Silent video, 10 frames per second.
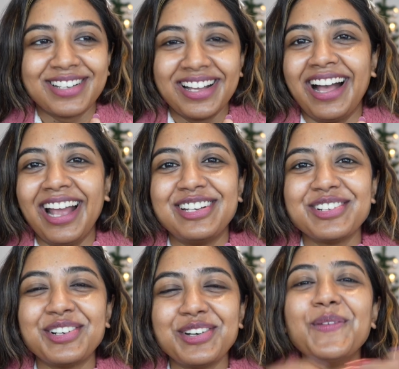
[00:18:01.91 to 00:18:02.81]
I
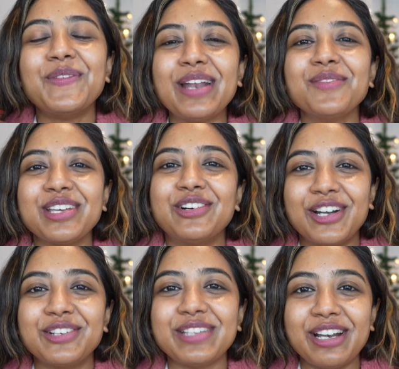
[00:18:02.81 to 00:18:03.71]
don't know when we
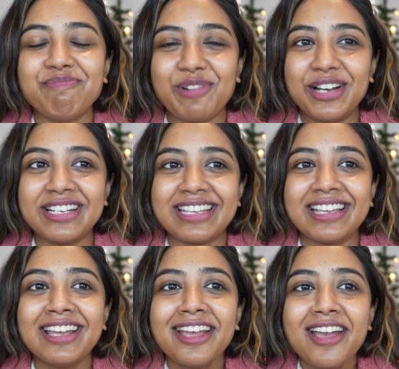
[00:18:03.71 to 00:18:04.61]
got to that point.
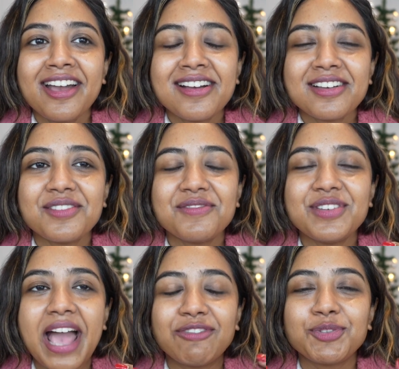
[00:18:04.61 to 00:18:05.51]
Ki
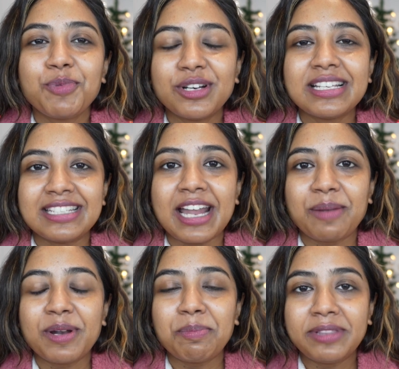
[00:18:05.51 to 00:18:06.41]
we have to put this
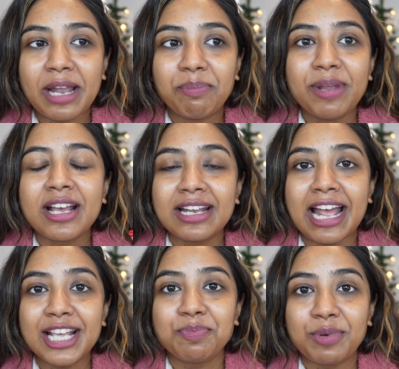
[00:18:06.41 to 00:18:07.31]
statement that being a
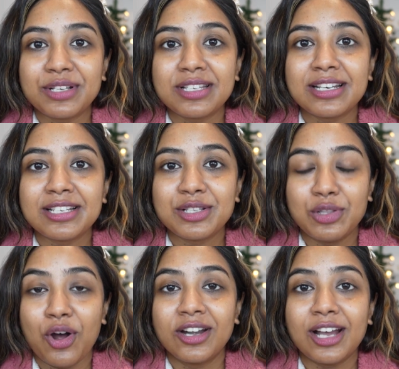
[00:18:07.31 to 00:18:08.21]
nice person is
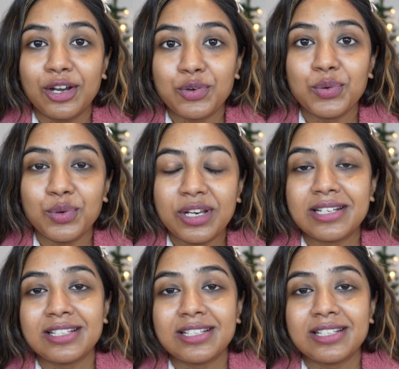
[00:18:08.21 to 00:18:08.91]
not uncool.